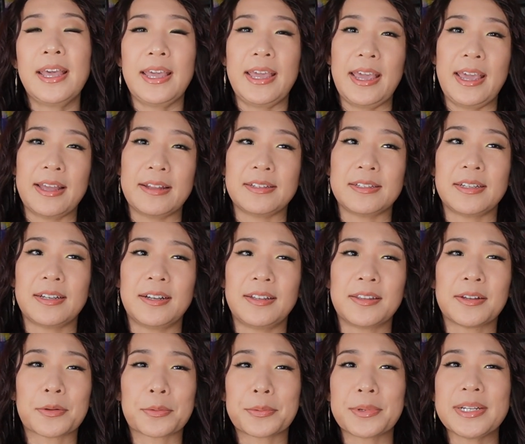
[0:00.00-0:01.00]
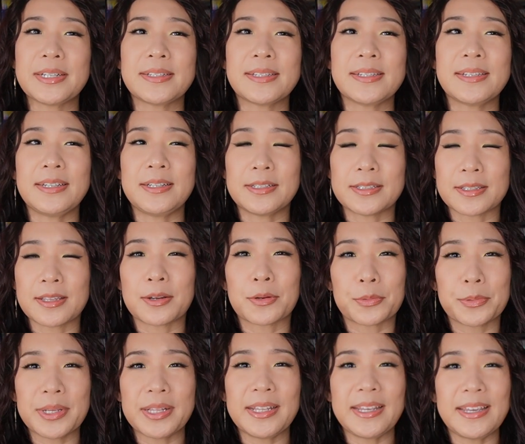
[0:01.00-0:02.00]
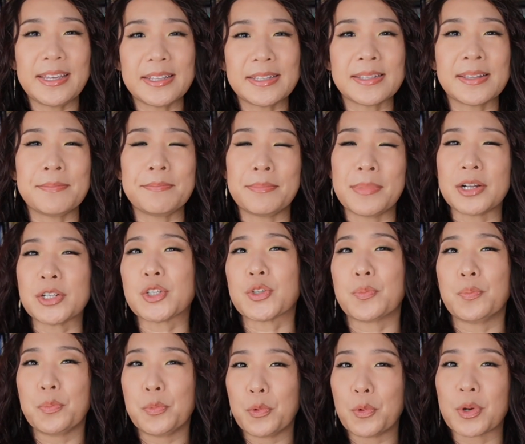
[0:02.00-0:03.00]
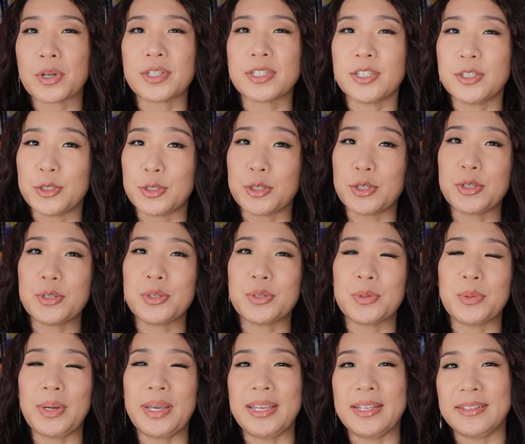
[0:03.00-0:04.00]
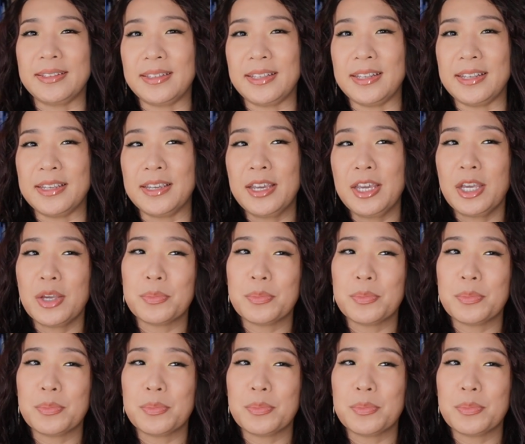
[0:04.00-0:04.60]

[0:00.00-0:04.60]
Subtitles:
and there really isn't much more to do in the